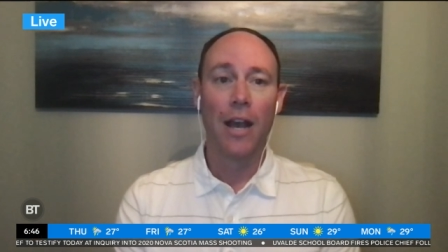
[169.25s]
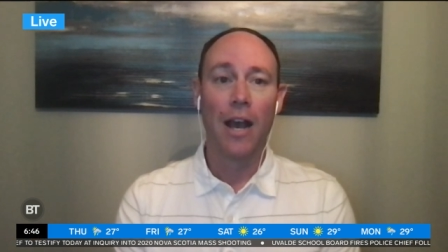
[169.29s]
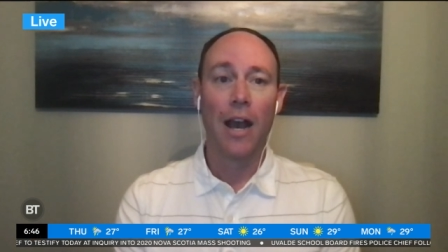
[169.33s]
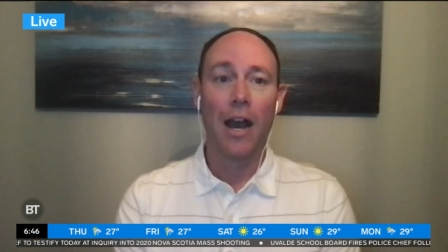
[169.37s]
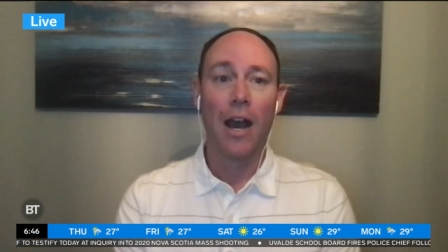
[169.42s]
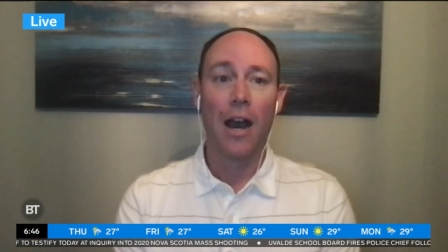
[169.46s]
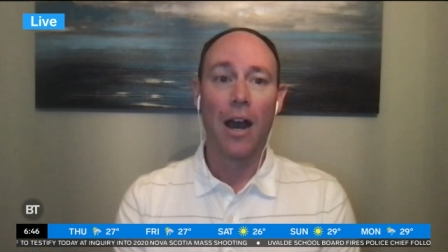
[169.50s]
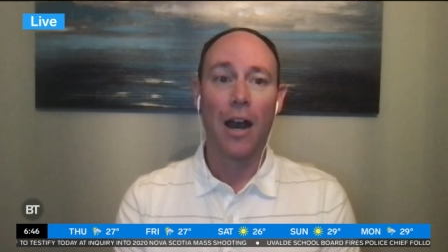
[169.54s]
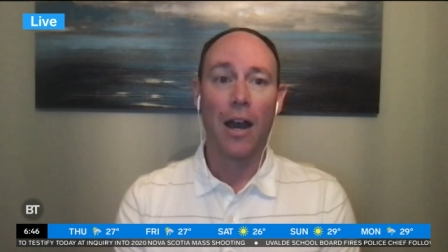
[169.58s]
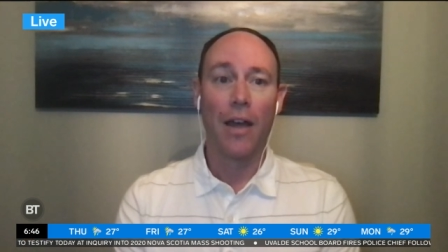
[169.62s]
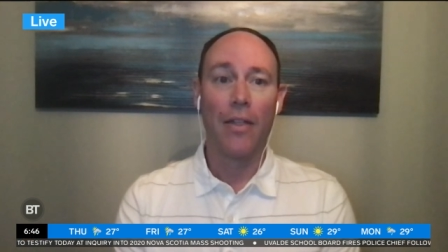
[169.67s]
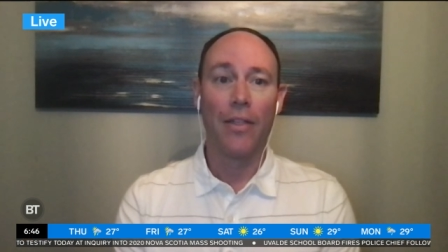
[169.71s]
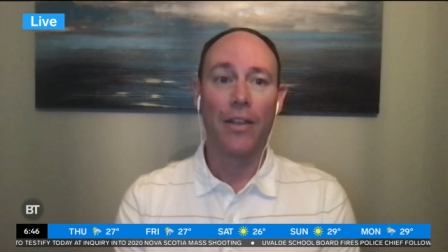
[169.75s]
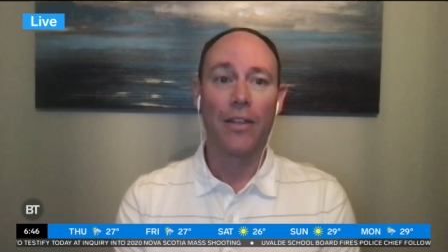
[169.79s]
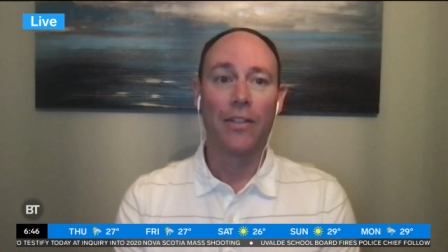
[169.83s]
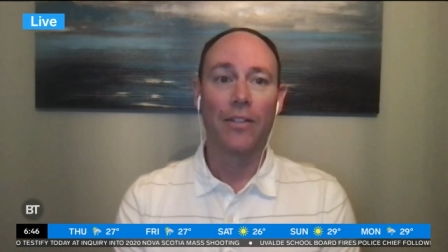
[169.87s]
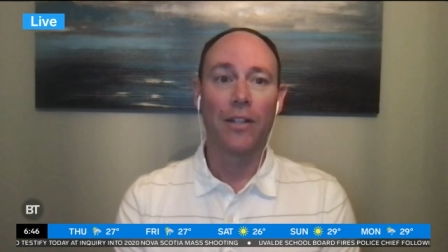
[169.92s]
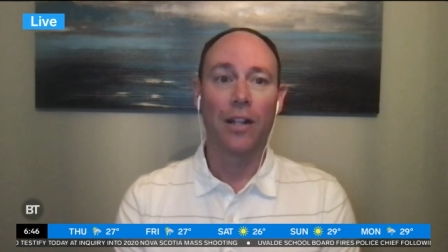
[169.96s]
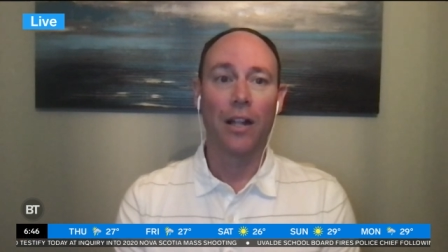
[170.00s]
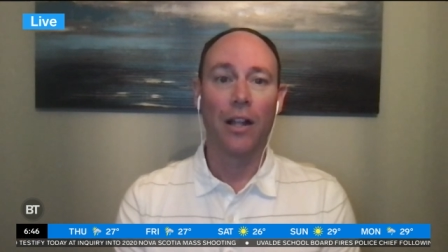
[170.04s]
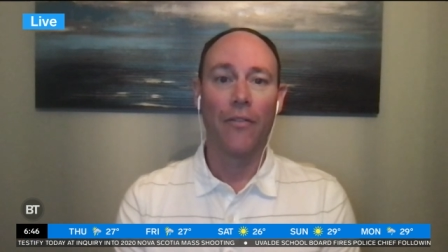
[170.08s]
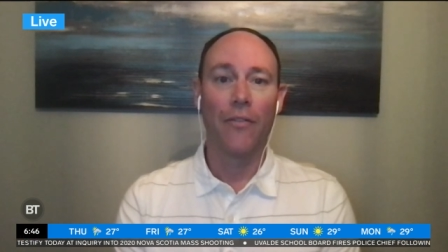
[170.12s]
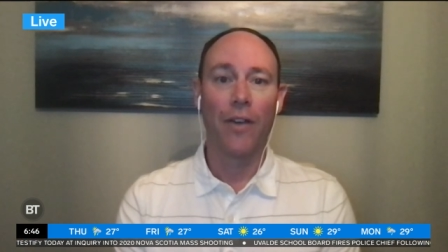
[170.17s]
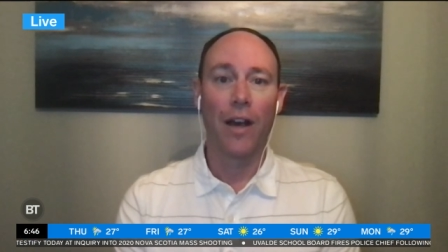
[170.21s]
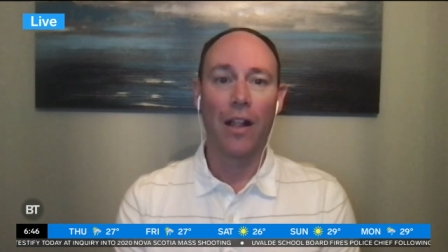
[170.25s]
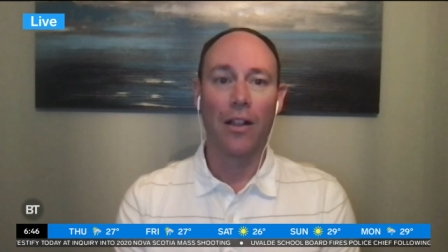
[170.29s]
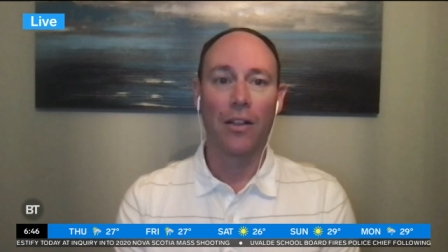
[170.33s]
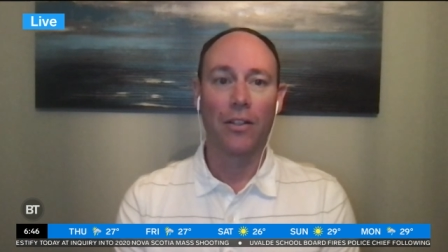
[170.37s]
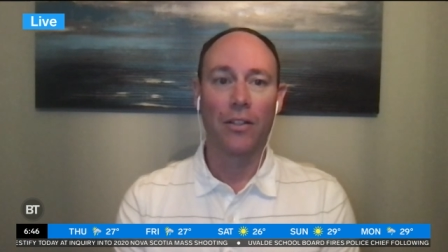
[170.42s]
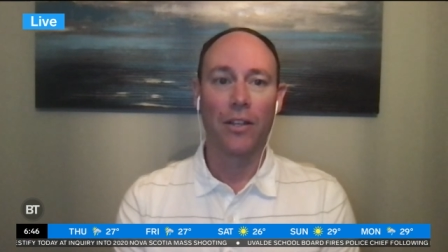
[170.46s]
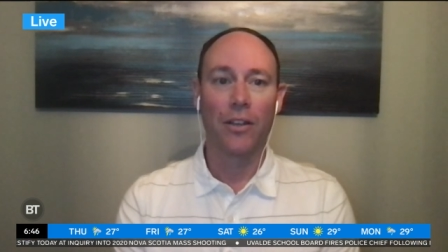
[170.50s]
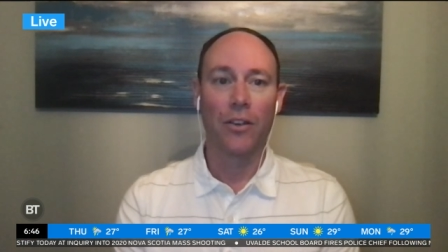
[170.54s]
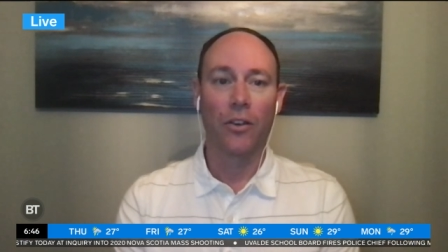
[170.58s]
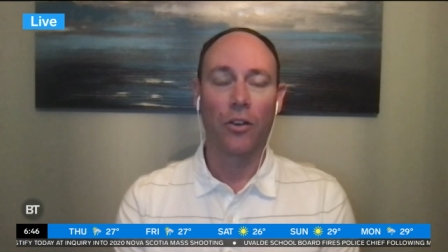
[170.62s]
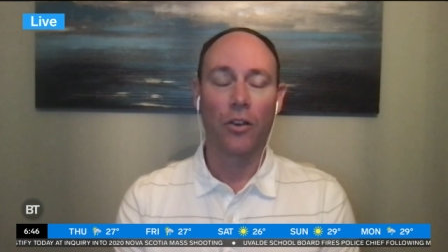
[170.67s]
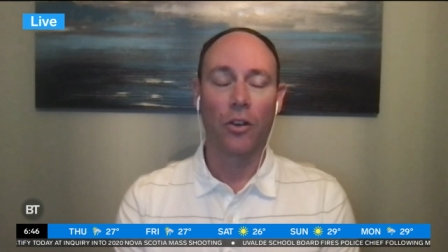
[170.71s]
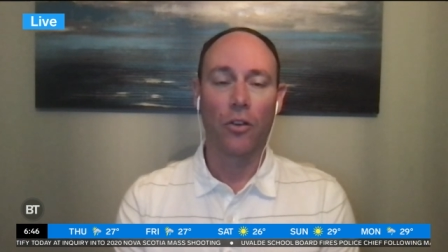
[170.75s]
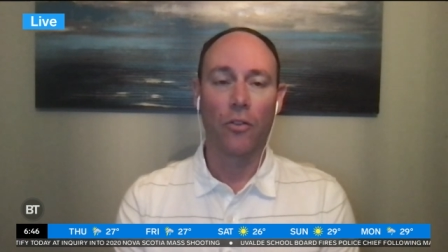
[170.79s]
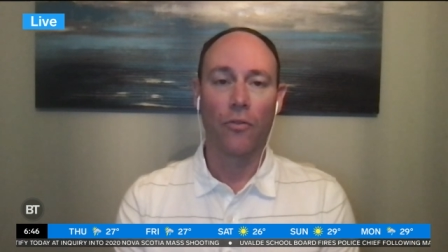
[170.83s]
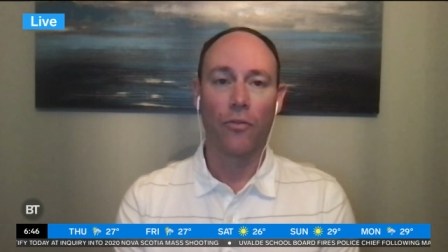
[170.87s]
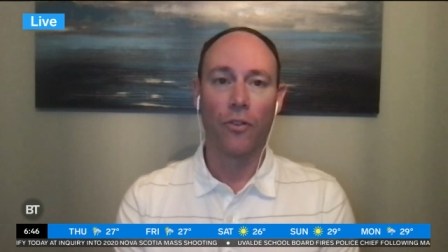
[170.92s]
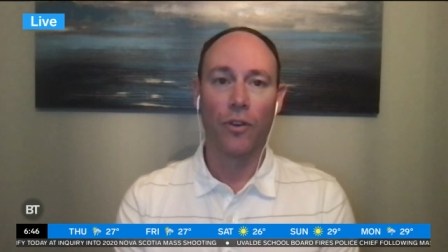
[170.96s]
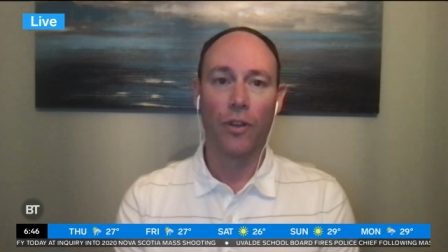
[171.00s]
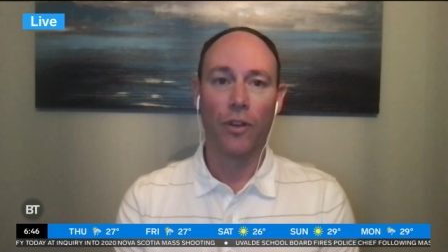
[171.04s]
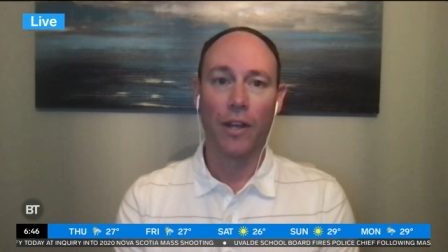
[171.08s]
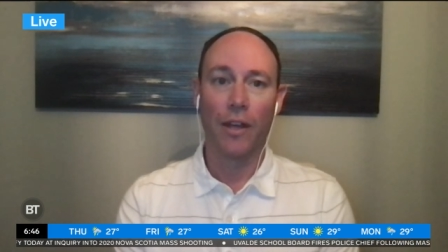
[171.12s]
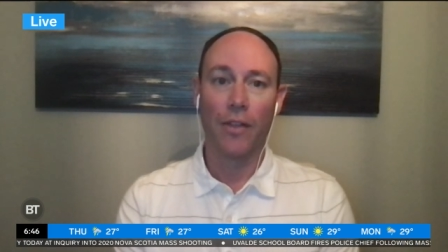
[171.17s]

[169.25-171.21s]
uh, and they still have Alexander Kerfoot.